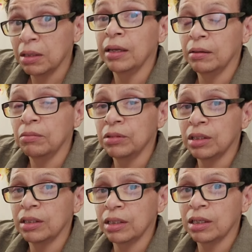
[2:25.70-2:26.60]
they
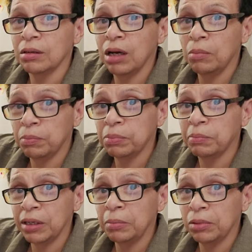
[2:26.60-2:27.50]
something up
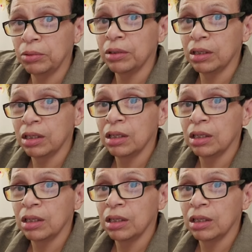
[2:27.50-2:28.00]
be uploaded.